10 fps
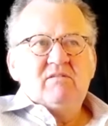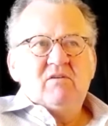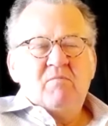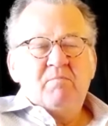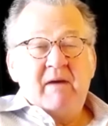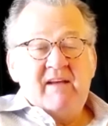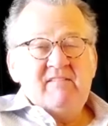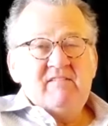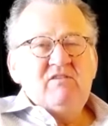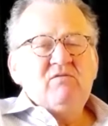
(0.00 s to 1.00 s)
or
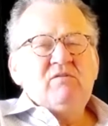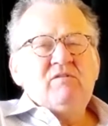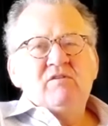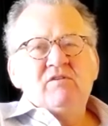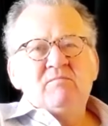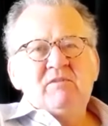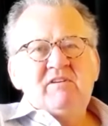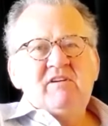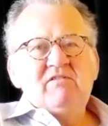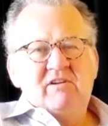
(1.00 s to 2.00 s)
best use certain
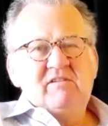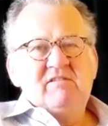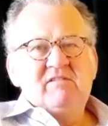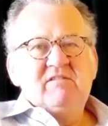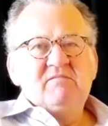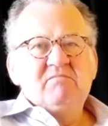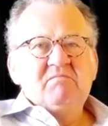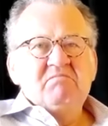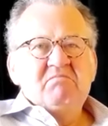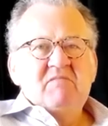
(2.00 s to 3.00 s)
materials.
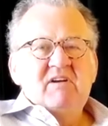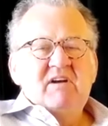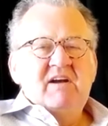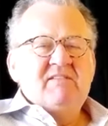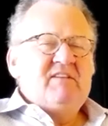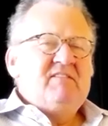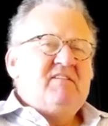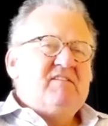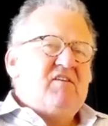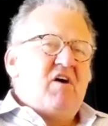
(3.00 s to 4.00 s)
And this
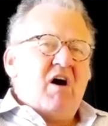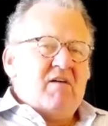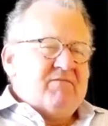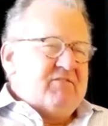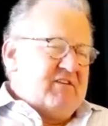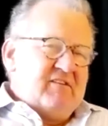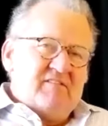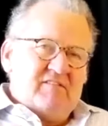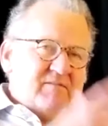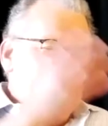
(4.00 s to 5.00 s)
is
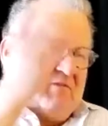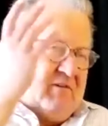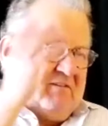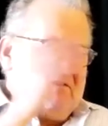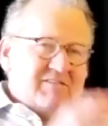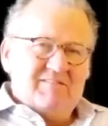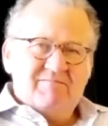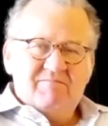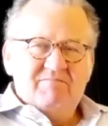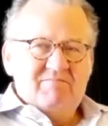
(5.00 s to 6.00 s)
obvious with,
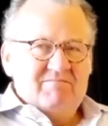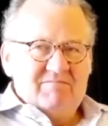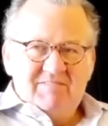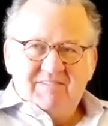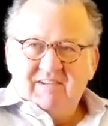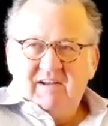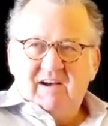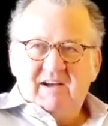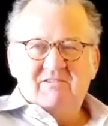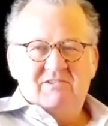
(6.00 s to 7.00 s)

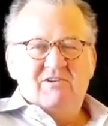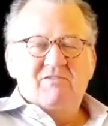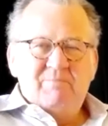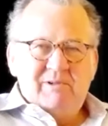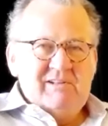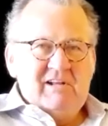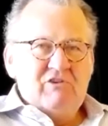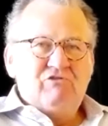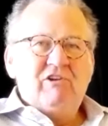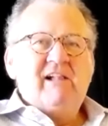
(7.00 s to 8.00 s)
I don't know, building
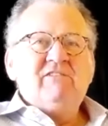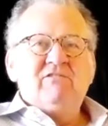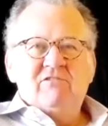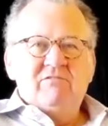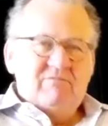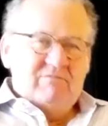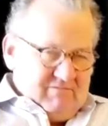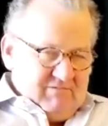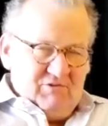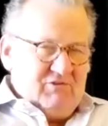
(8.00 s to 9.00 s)
a shelter,
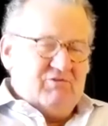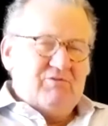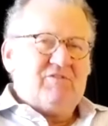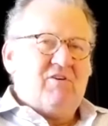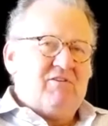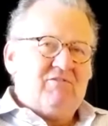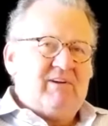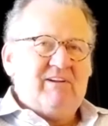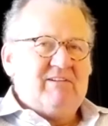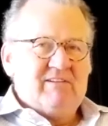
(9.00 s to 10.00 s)
you use
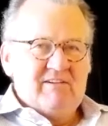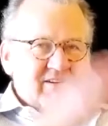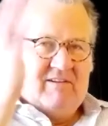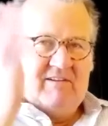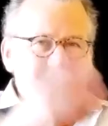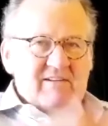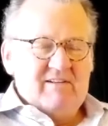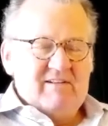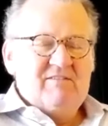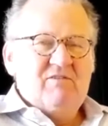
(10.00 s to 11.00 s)
concrete.
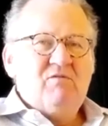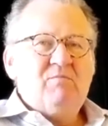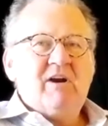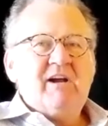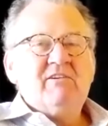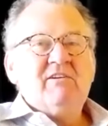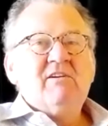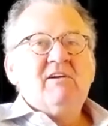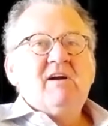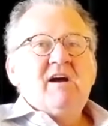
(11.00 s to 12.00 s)
That's a no-brainer.
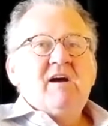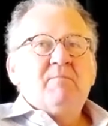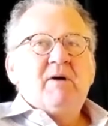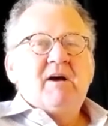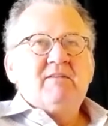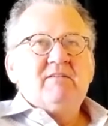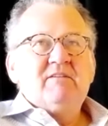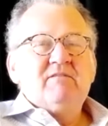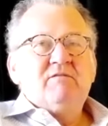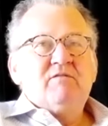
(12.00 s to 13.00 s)
But
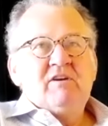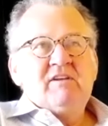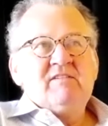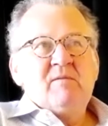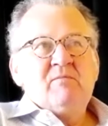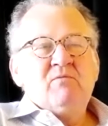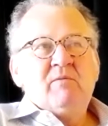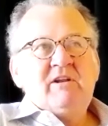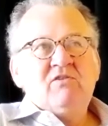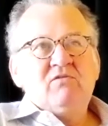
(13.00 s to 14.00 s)
for example,
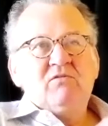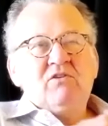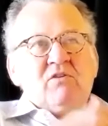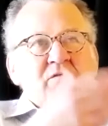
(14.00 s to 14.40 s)
when you go